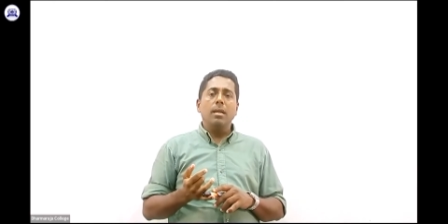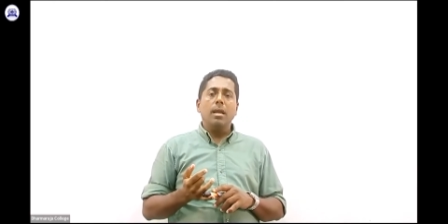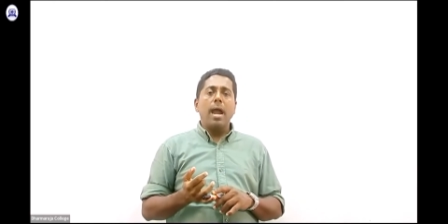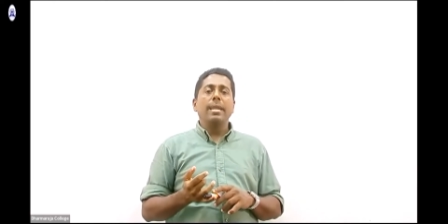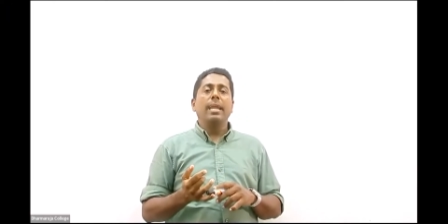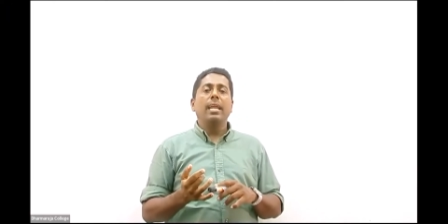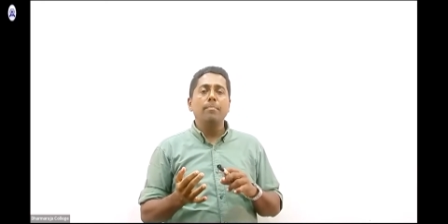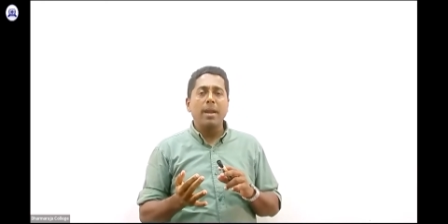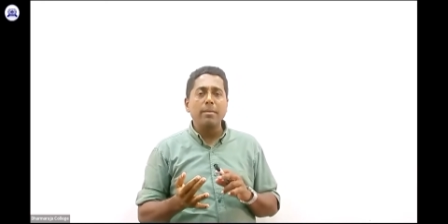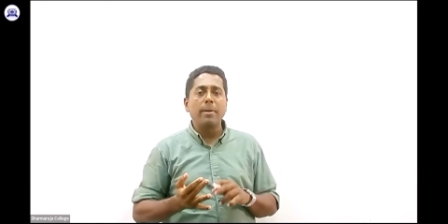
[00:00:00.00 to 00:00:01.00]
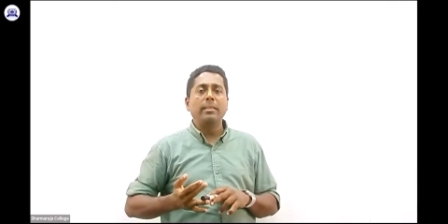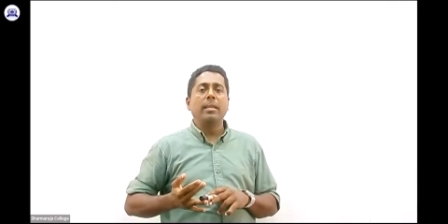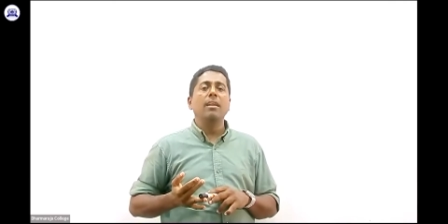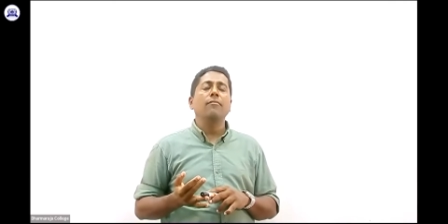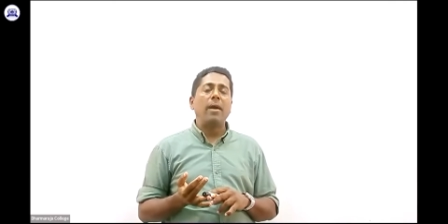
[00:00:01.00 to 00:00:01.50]
I help my mother
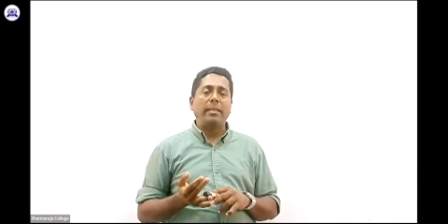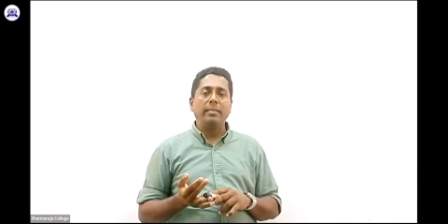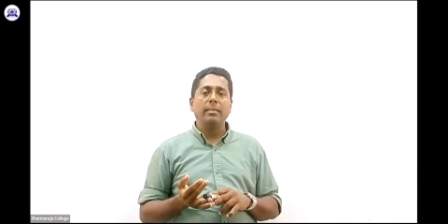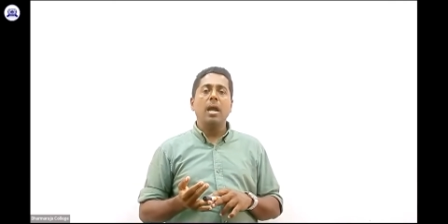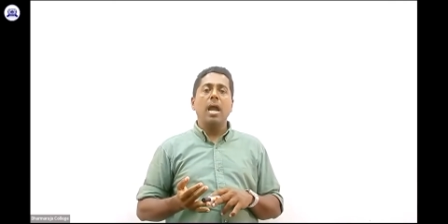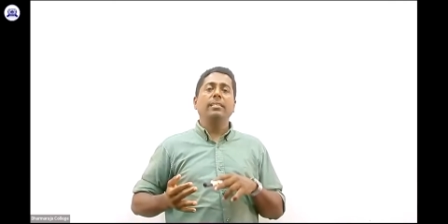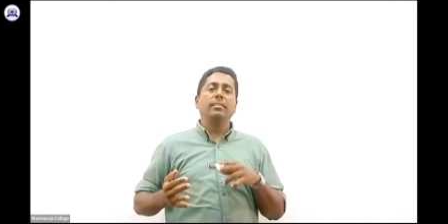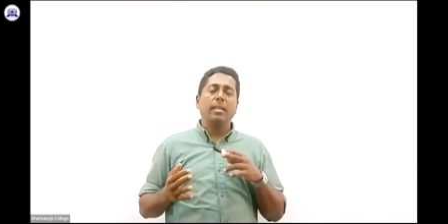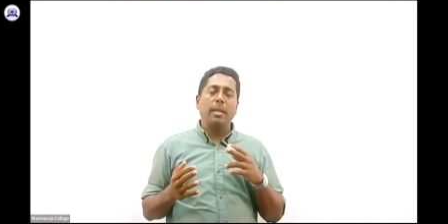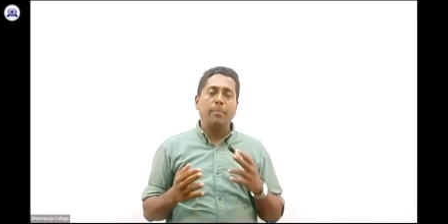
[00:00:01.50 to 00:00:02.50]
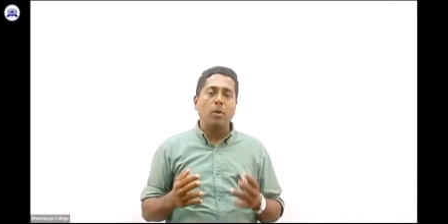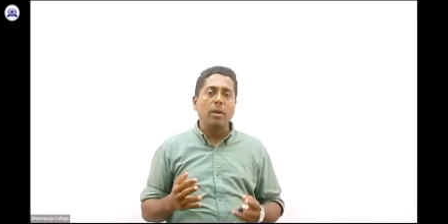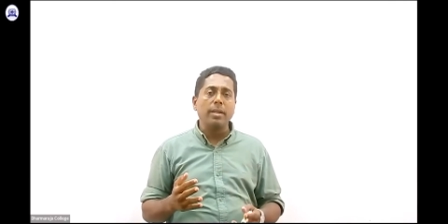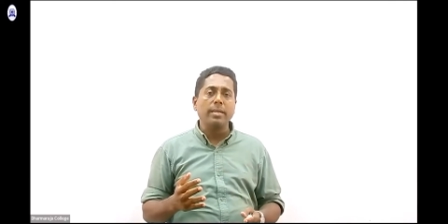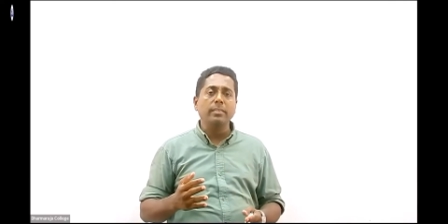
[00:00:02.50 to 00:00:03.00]
and father. I scrape
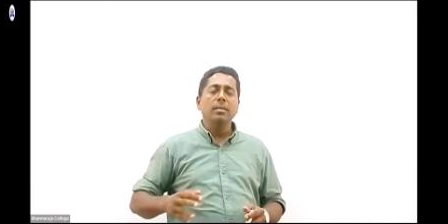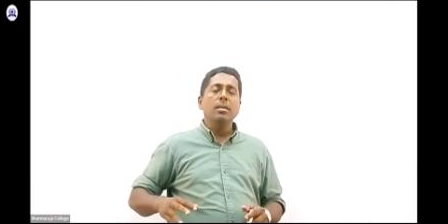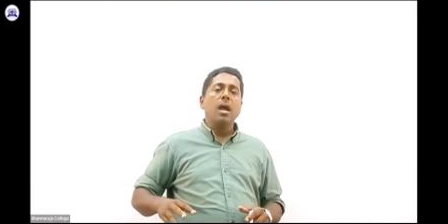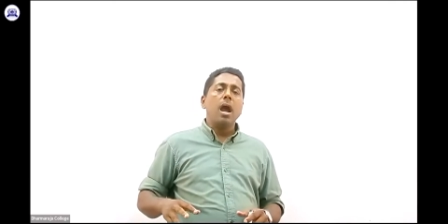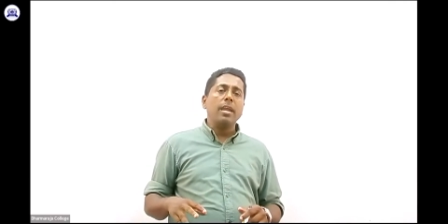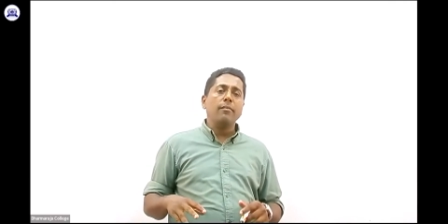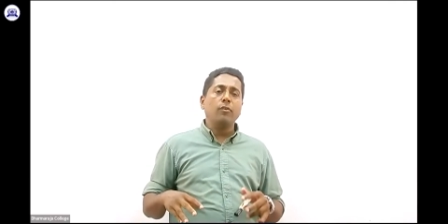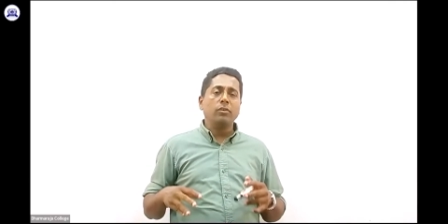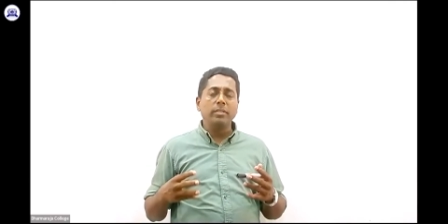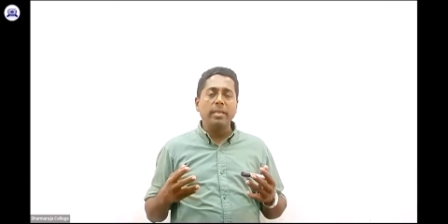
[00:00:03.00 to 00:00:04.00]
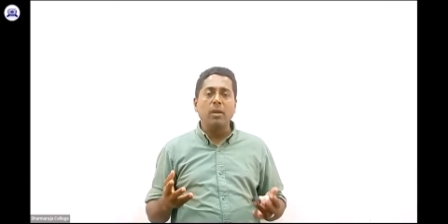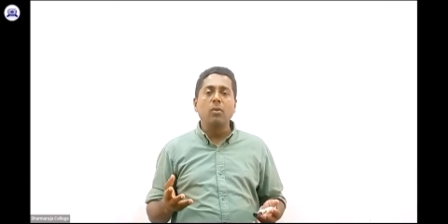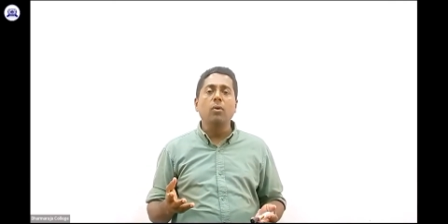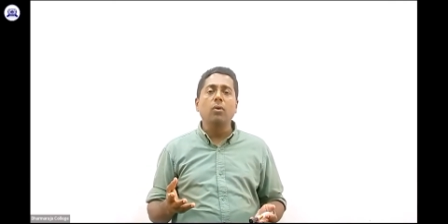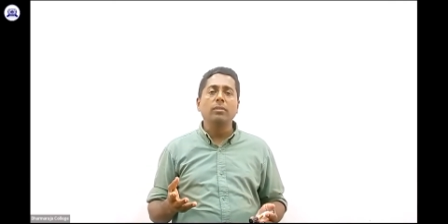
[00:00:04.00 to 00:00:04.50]
coconut. I wash their
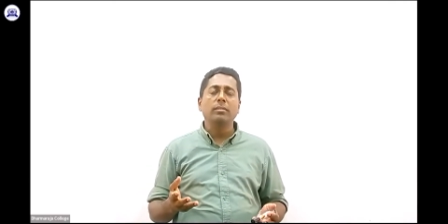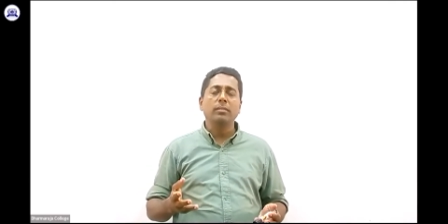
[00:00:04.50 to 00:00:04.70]
clothes.